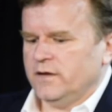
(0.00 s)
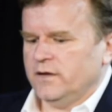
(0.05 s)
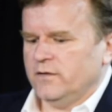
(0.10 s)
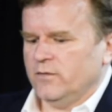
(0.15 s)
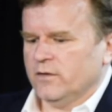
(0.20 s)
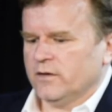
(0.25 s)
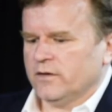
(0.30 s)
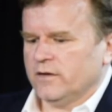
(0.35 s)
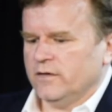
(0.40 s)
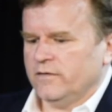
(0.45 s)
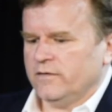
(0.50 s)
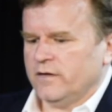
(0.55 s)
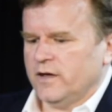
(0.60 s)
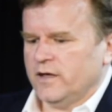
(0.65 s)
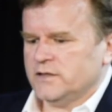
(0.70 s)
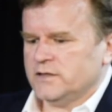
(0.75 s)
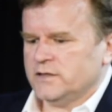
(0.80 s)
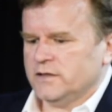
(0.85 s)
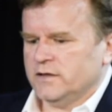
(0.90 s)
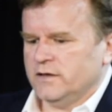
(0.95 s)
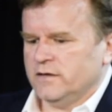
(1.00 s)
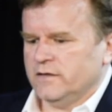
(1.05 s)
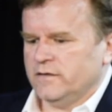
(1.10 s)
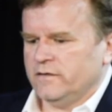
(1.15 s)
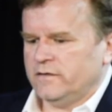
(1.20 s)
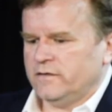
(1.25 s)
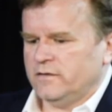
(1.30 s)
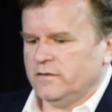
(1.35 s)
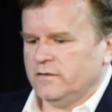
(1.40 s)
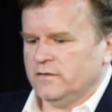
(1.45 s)
the organization
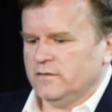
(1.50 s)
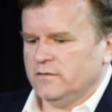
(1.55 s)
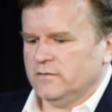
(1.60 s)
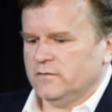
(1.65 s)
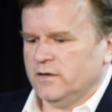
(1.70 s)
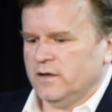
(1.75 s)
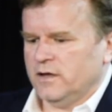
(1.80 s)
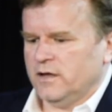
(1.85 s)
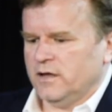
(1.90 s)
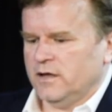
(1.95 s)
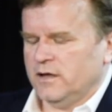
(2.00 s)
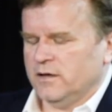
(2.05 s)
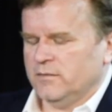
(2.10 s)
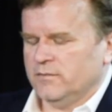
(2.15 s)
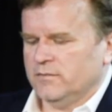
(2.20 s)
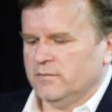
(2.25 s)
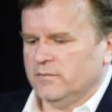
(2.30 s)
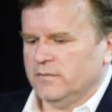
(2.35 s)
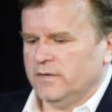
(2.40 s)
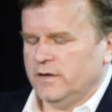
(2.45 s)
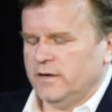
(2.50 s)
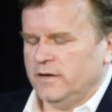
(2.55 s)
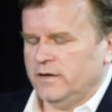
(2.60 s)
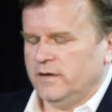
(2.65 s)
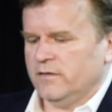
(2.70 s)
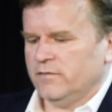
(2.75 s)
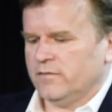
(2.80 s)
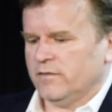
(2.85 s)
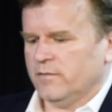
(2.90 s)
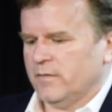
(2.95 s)
is to,
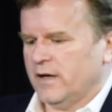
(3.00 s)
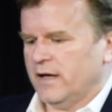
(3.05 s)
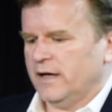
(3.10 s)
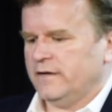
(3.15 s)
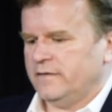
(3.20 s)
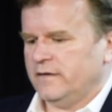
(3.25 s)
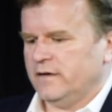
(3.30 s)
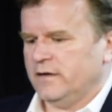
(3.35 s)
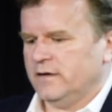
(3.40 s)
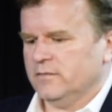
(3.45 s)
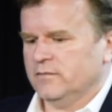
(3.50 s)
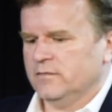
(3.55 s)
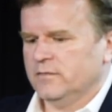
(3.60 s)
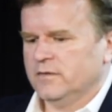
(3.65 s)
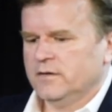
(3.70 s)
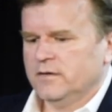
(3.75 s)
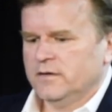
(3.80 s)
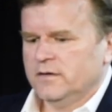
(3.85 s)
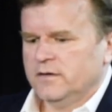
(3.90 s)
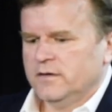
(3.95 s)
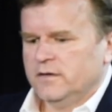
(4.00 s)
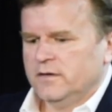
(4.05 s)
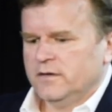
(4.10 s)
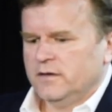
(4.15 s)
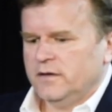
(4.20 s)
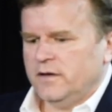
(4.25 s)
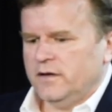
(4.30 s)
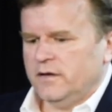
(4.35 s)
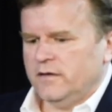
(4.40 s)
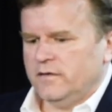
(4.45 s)
for my team,
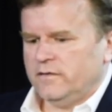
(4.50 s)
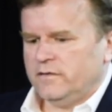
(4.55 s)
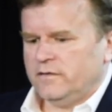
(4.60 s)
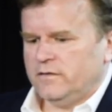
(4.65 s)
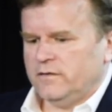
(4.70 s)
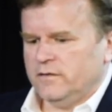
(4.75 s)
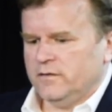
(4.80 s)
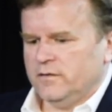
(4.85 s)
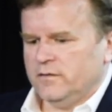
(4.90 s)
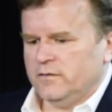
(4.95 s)
is